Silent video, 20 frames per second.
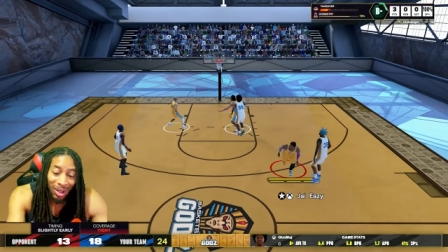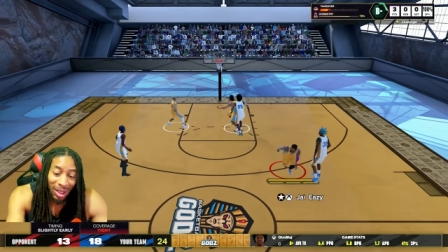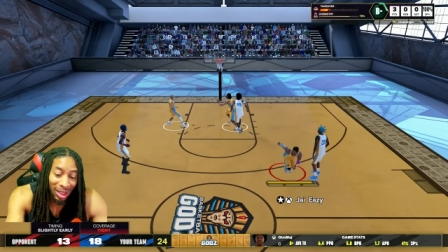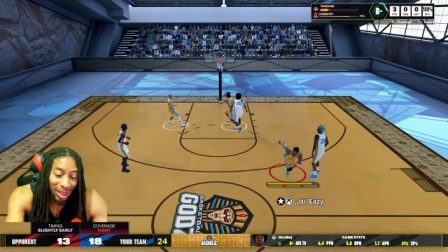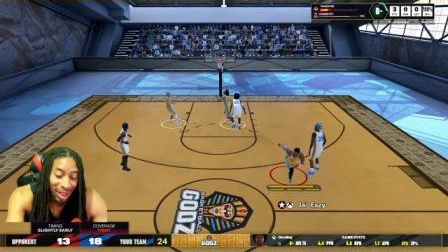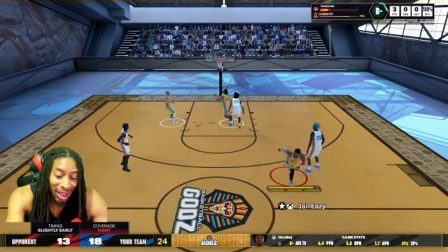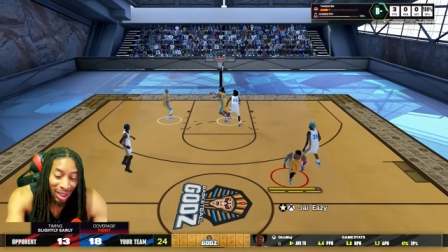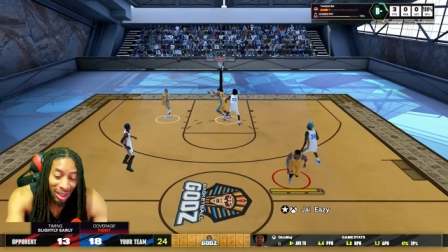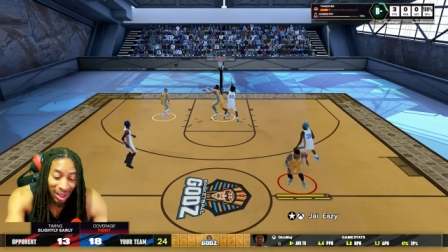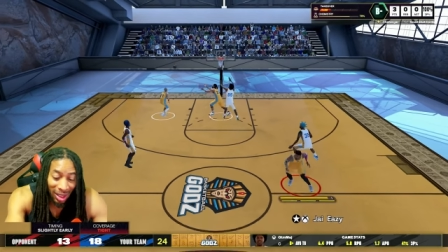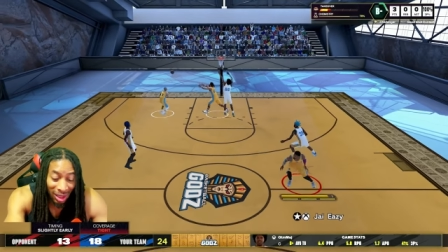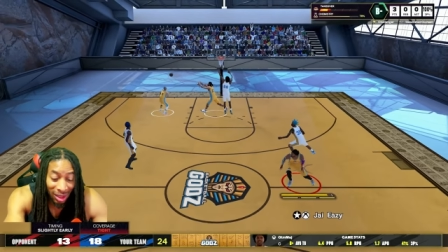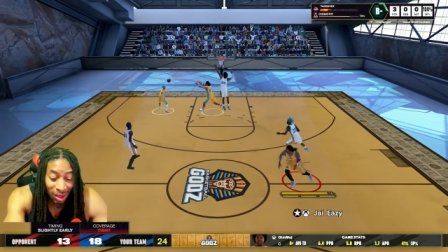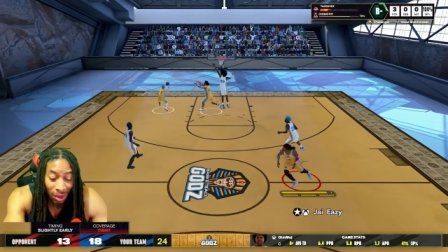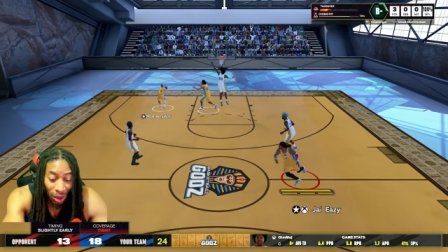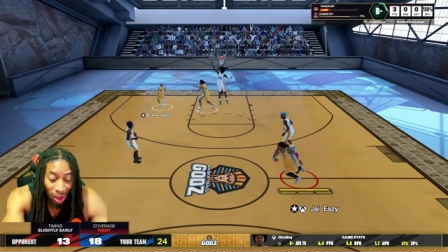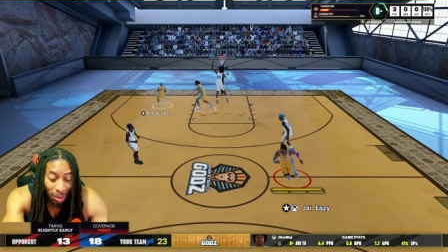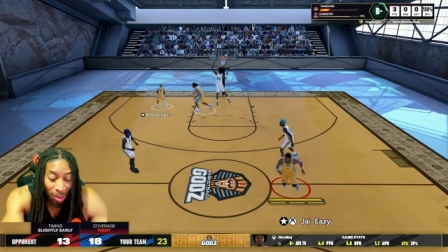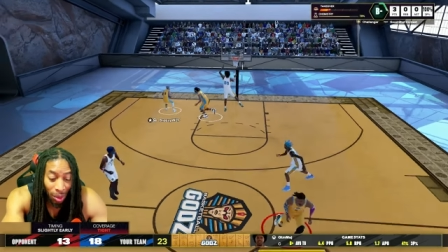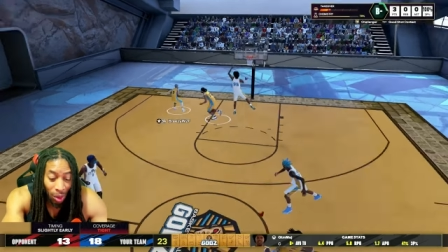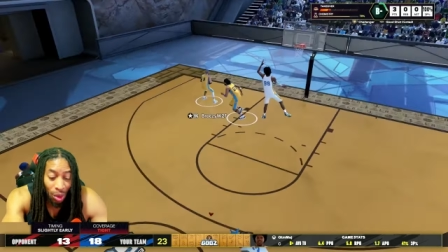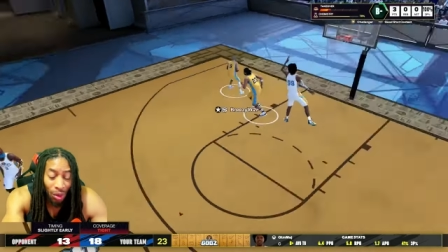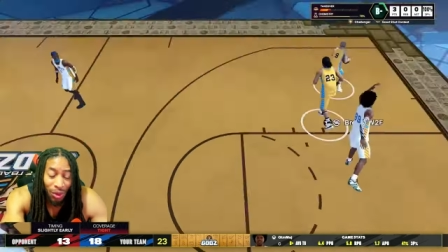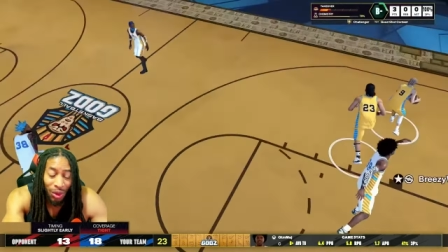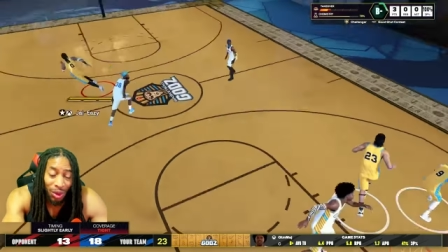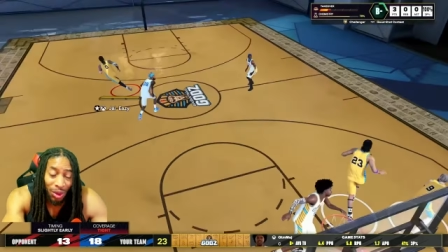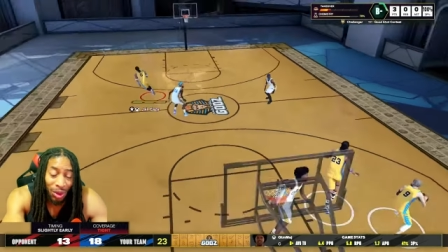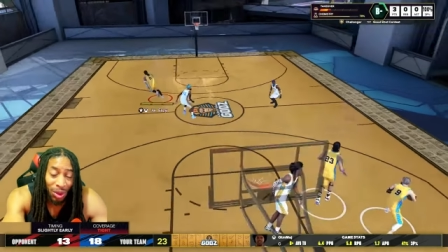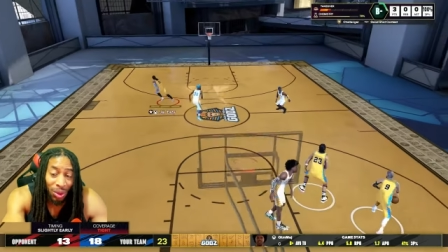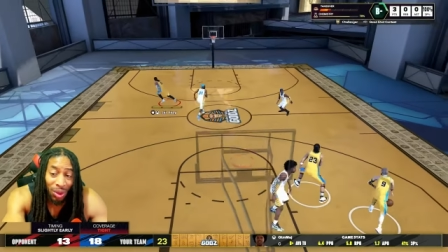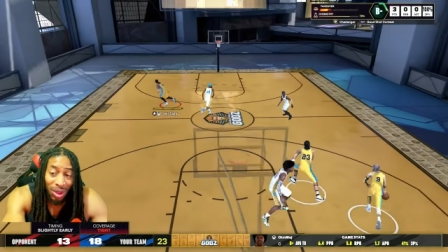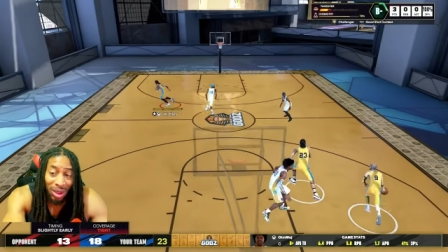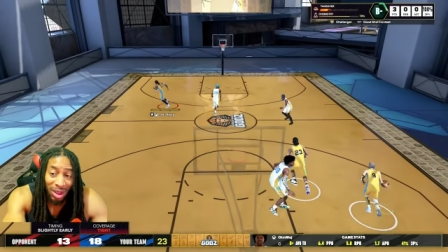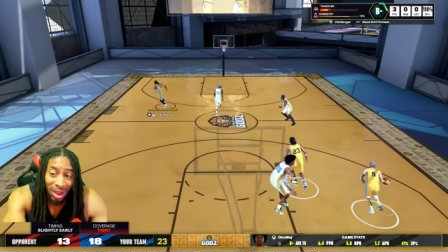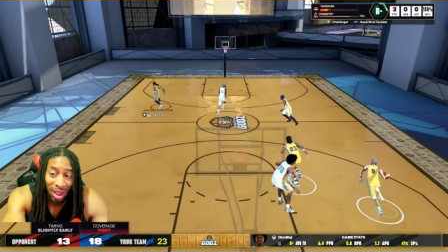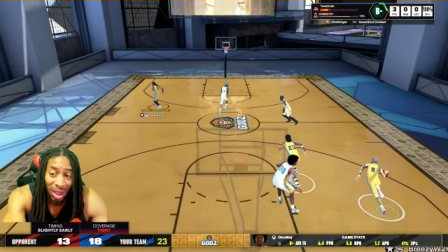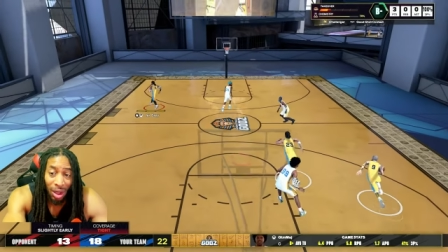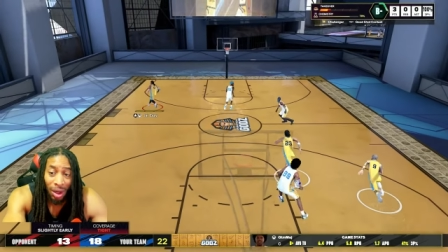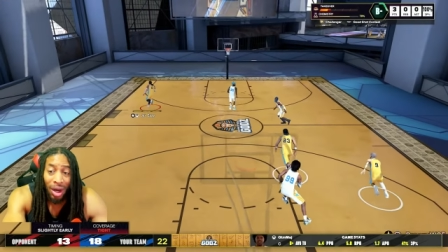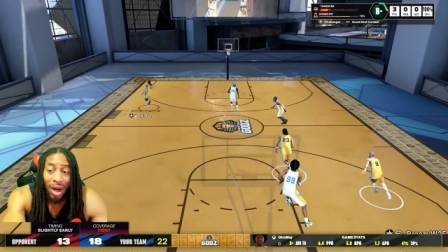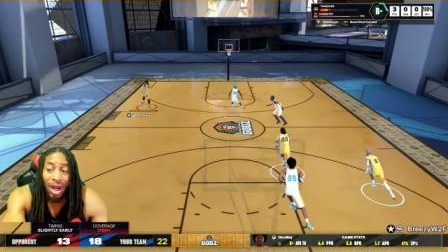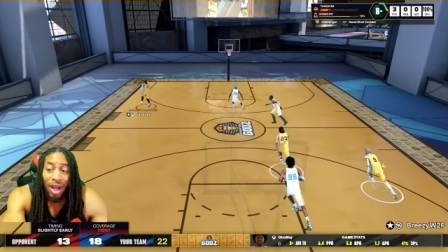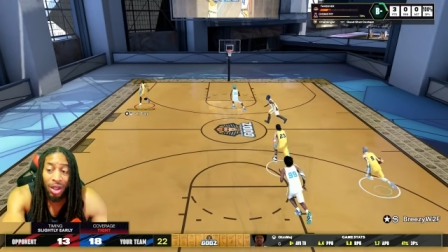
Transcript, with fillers: it, it, it's going to move you into a tier.